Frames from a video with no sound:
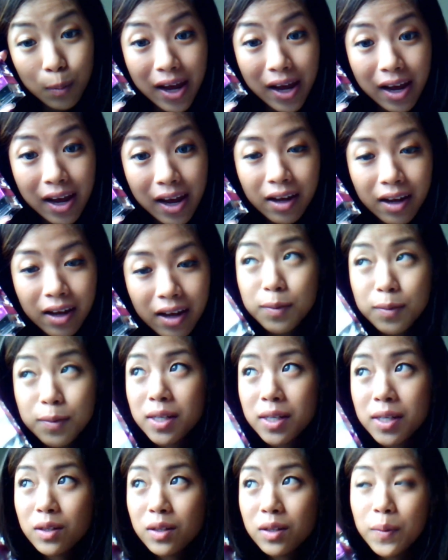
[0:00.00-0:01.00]
bit,
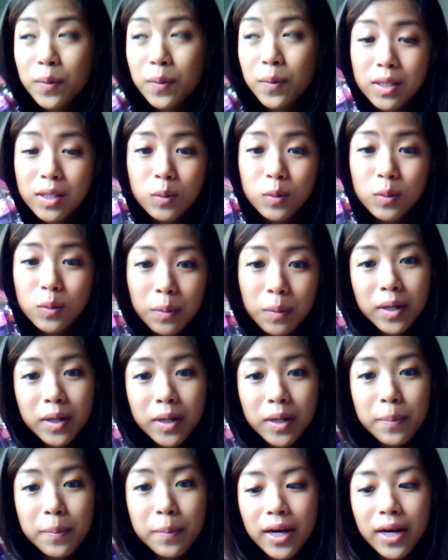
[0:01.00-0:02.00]
especially when it's
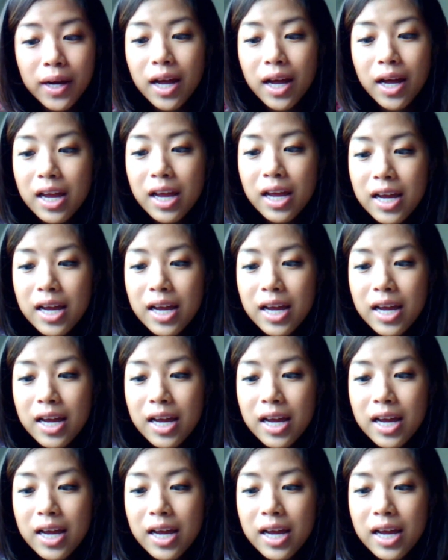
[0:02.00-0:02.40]
warmer, but